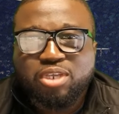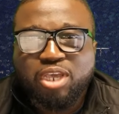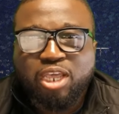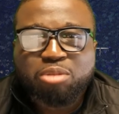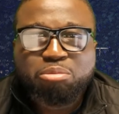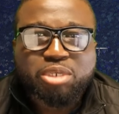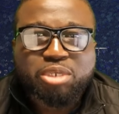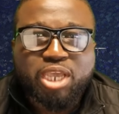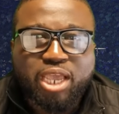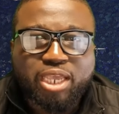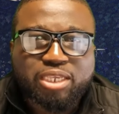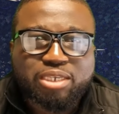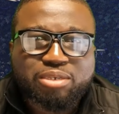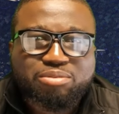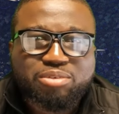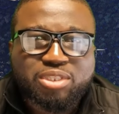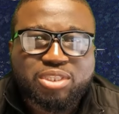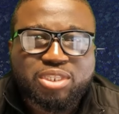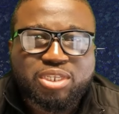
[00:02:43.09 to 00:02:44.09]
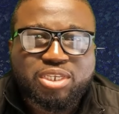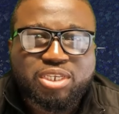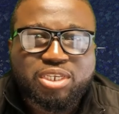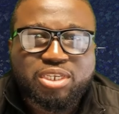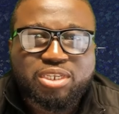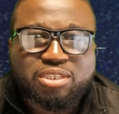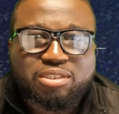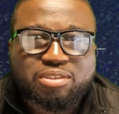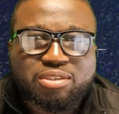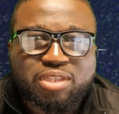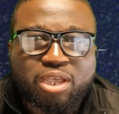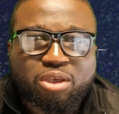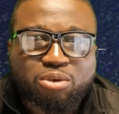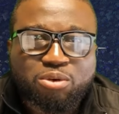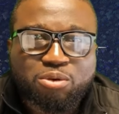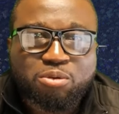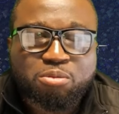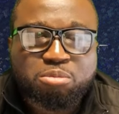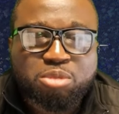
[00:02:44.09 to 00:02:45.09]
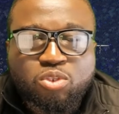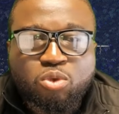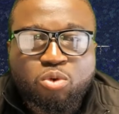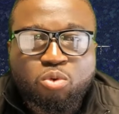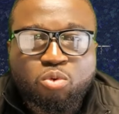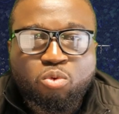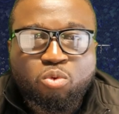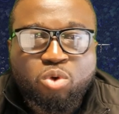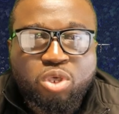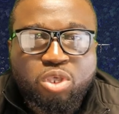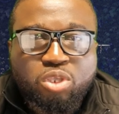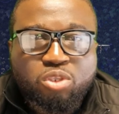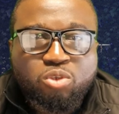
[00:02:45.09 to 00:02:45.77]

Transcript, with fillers: and be hanging with the kids at home so